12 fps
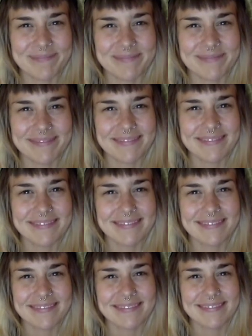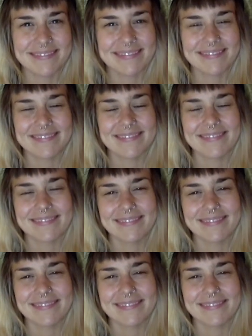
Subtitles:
Nothing is said.